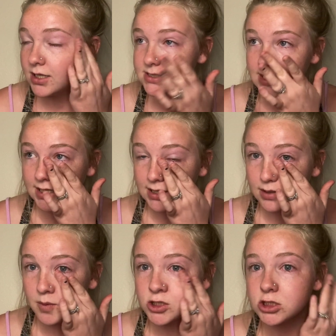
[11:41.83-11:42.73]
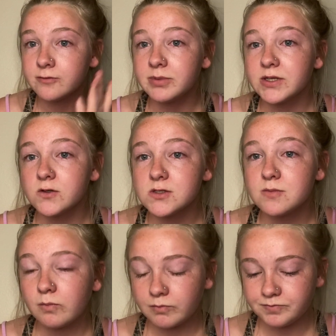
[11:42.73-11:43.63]
taking a bunch of pills.
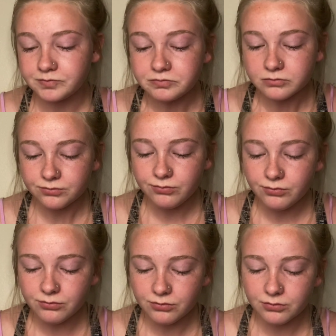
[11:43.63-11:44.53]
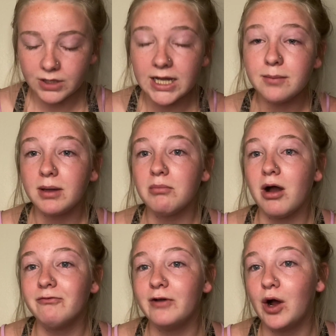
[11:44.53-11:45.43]
And my
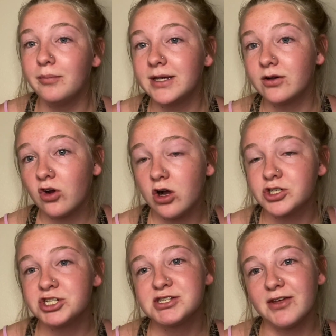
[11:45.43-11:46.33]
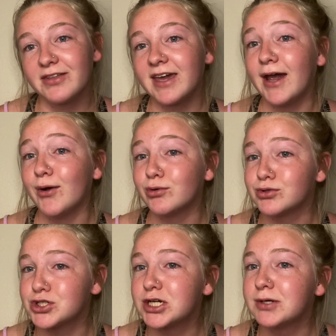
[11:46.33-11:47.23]
mom found me unconscious on the couch.